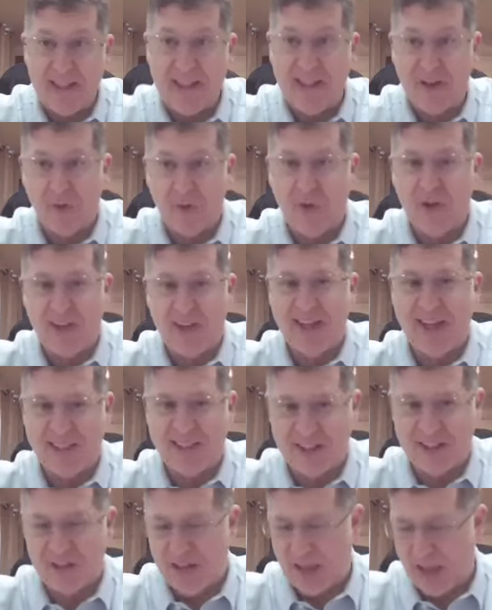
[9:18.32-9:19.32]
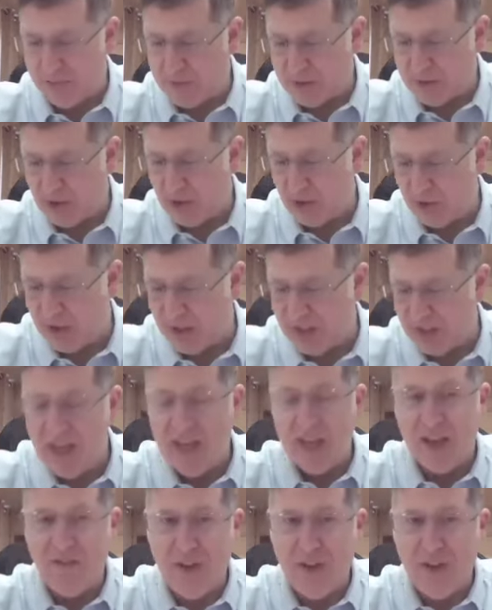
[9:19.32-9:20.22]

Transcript: get there. We're going to get there. Absolutely.